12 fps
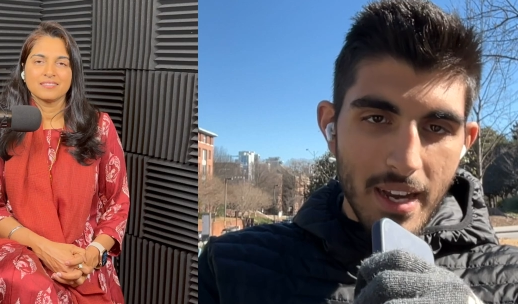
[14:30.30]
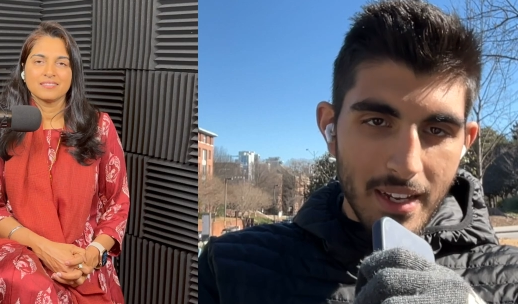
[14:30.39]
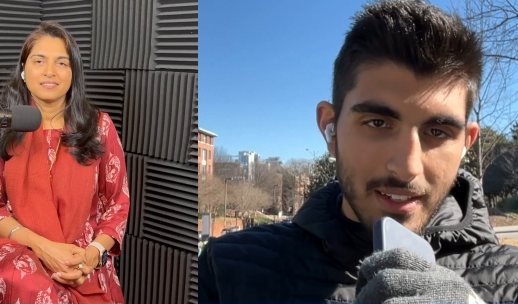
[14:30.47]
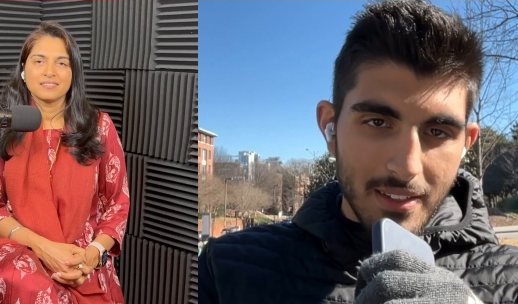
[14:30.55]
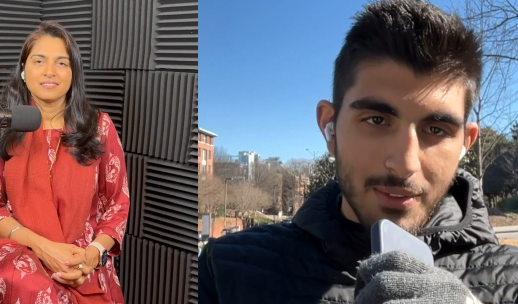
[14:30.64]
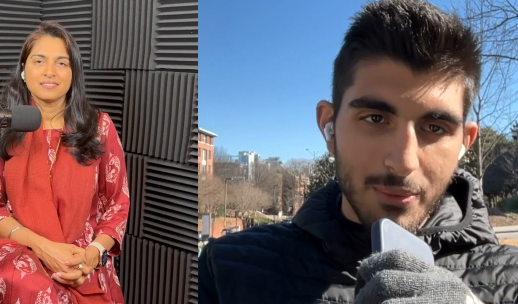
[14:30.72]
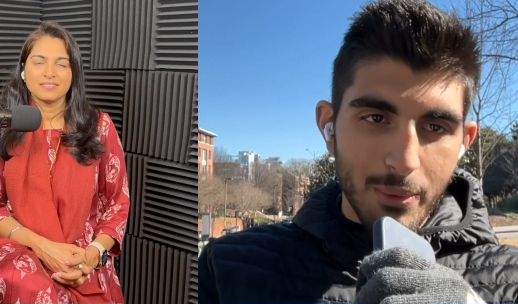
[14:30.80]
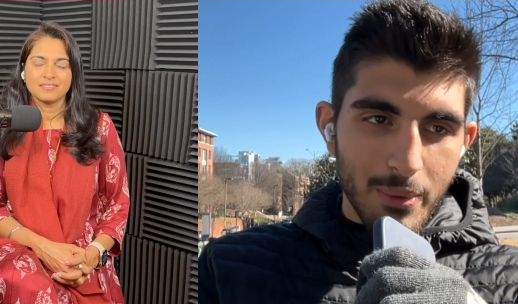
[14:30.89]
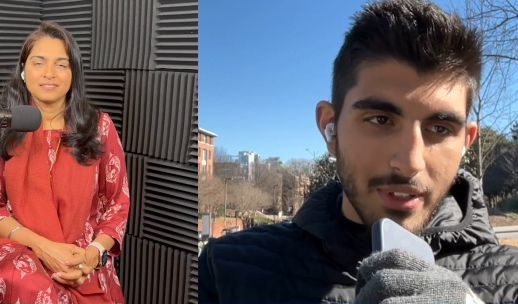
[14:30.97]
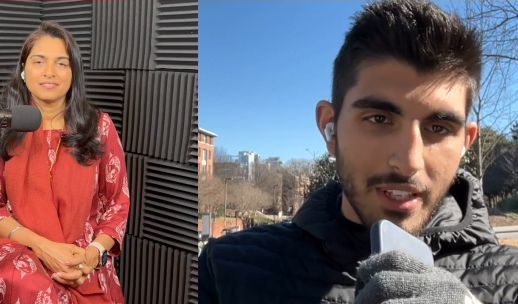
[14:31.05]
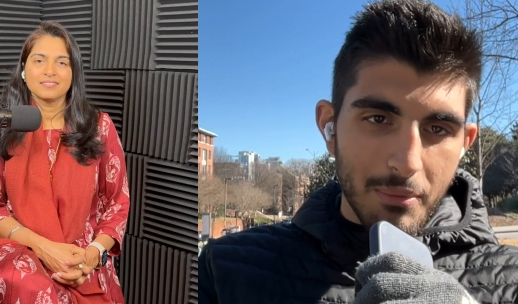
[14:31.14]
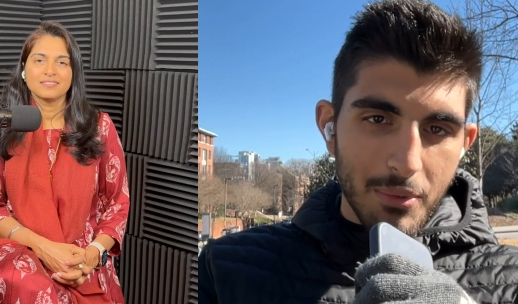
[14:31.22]
Speaker 1: back. We
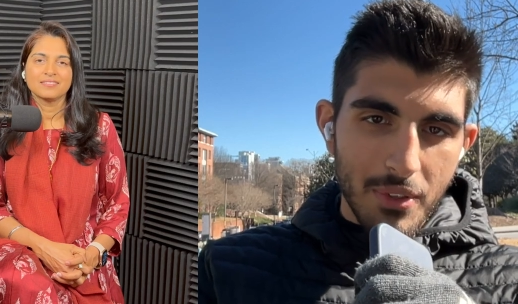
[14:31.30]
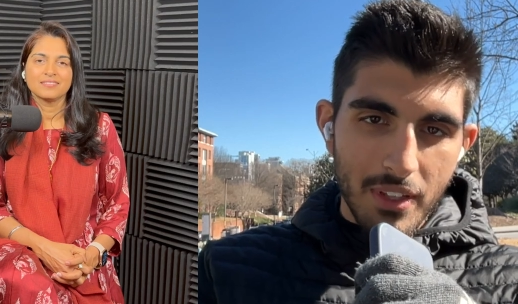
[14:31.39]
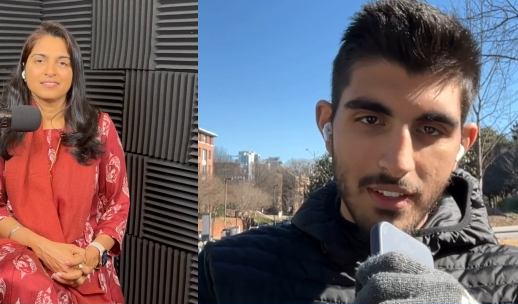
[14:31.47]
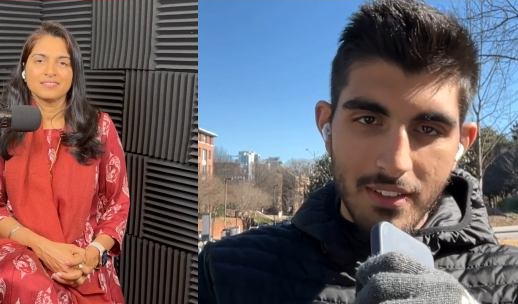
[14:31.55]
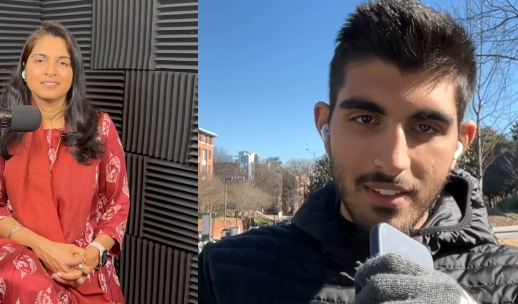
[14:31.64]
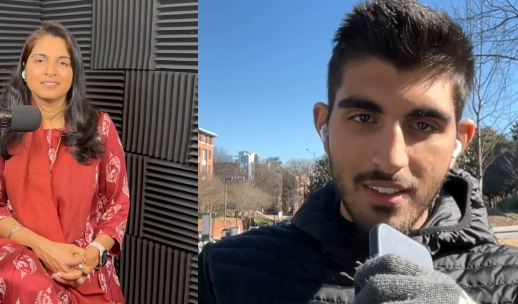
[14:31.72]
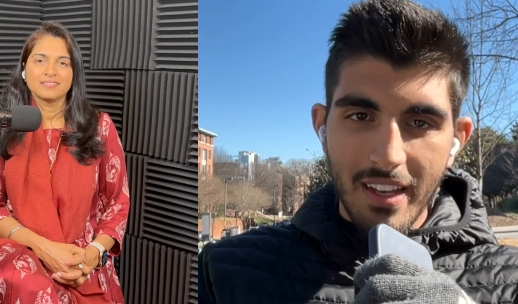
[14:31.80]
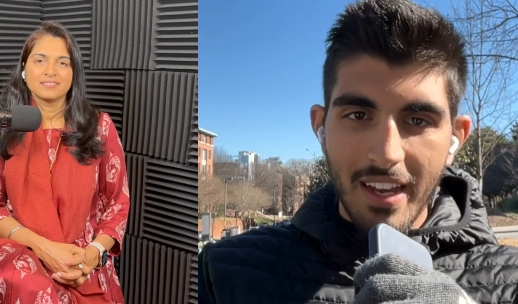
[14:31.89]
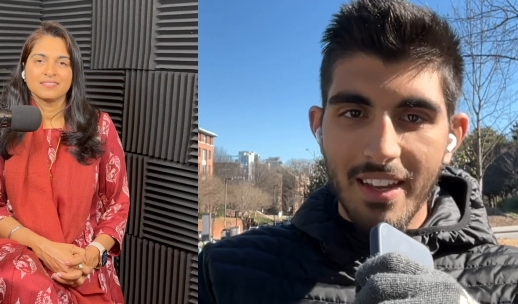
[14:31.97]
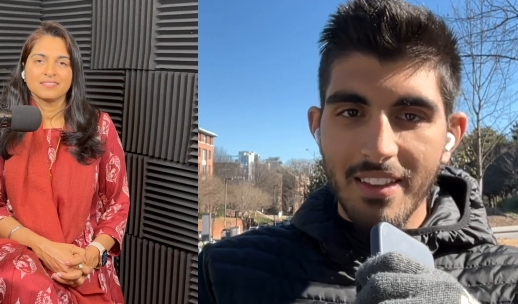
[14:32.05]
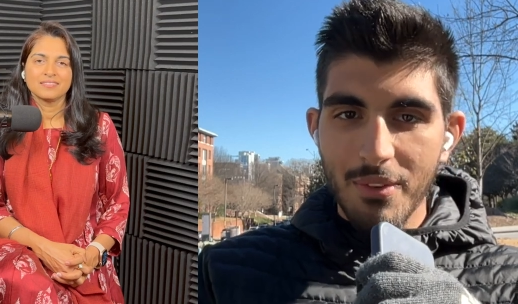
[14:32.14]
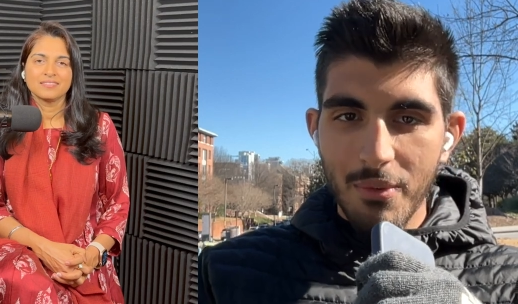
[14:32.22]
mm-hmm. will keep doing this.
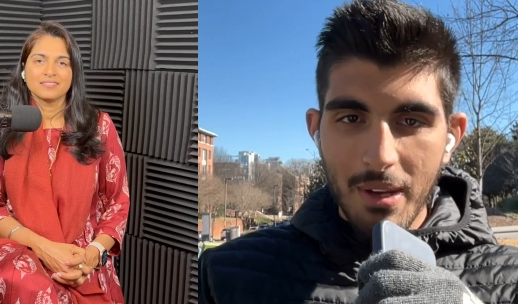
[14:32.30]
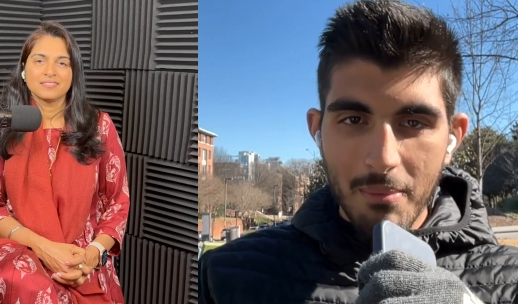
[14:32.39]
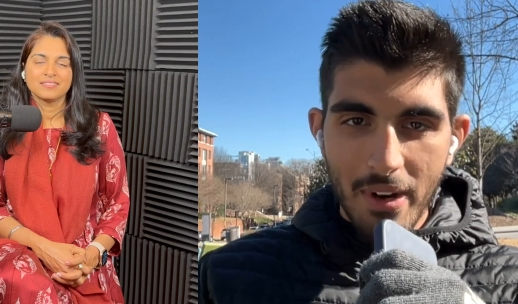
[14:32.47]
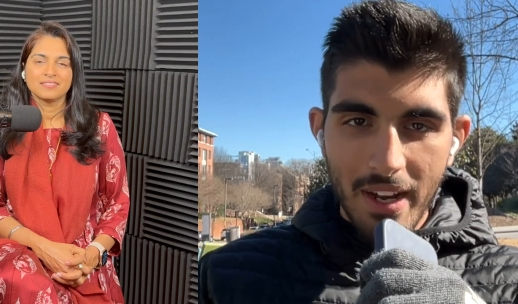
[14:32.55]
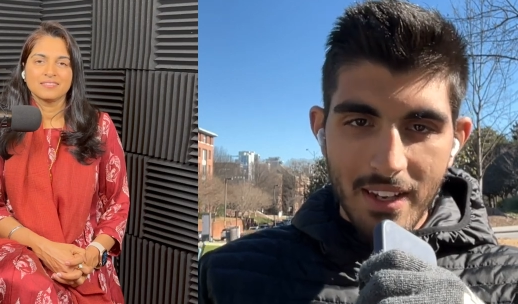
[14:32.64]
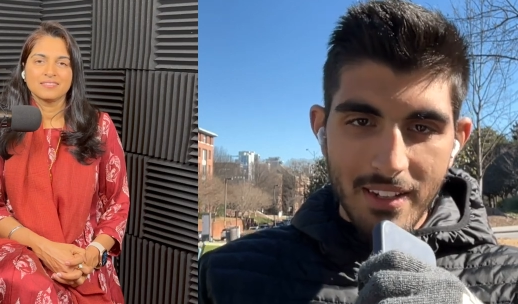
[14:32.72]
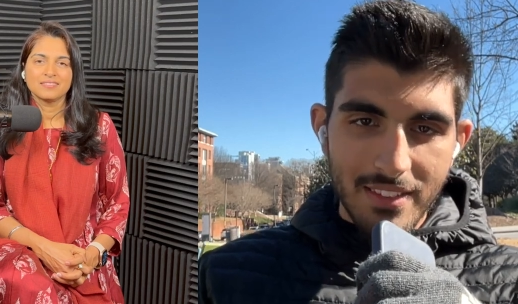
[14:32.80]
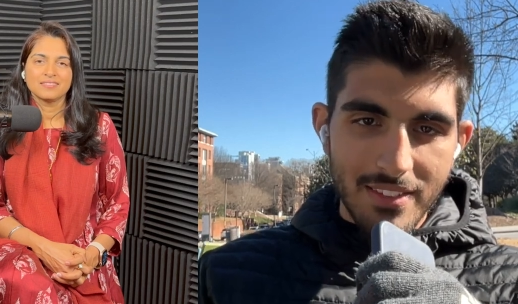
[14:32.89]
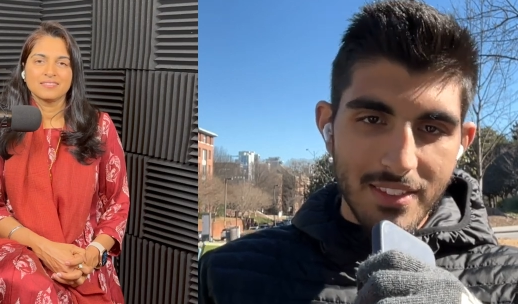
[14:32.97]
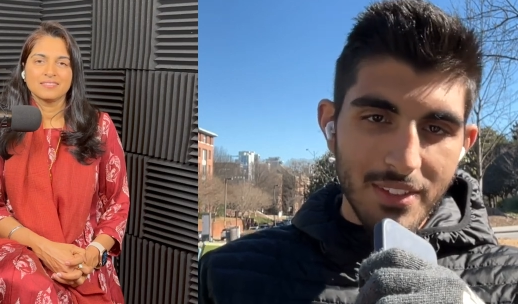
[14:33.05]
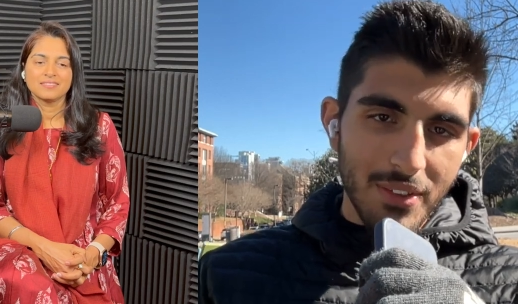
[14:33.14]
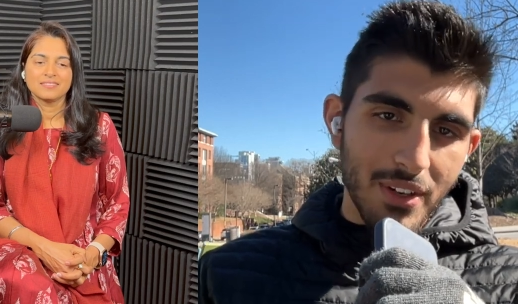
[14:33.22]
And the
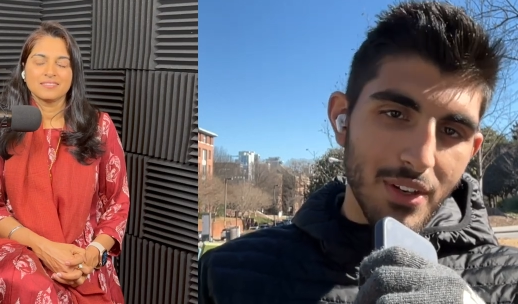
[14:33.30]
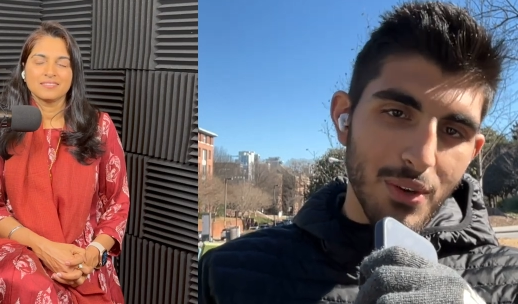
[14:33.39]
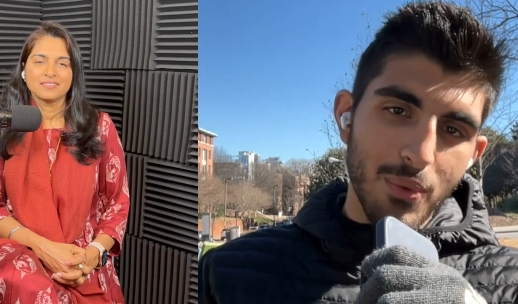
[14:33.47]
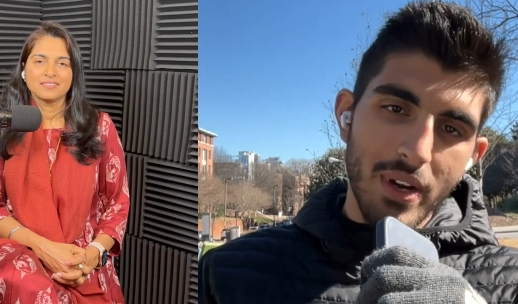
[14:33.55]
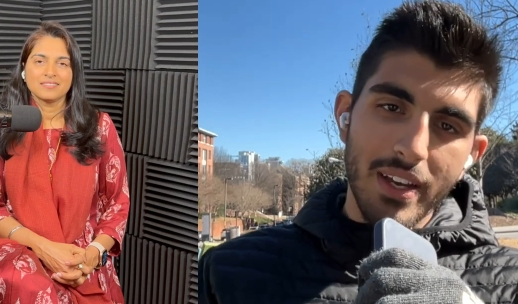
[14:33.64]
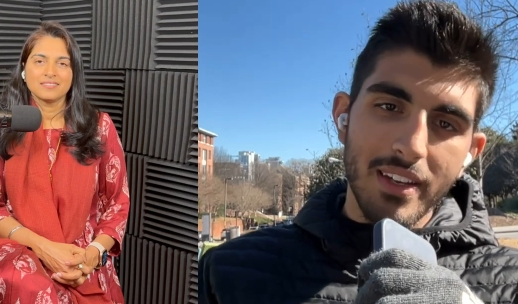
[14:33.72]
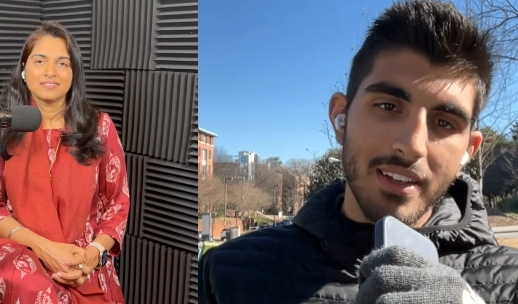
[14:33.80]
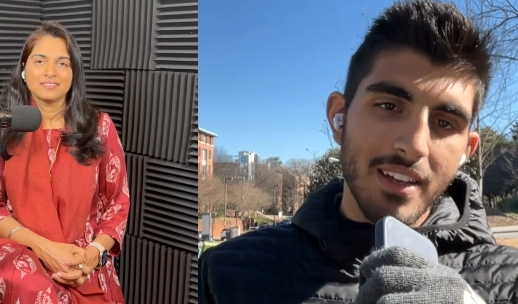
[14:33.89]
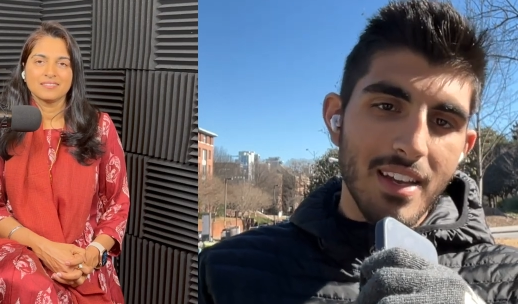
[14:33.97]
rebrand is still underway.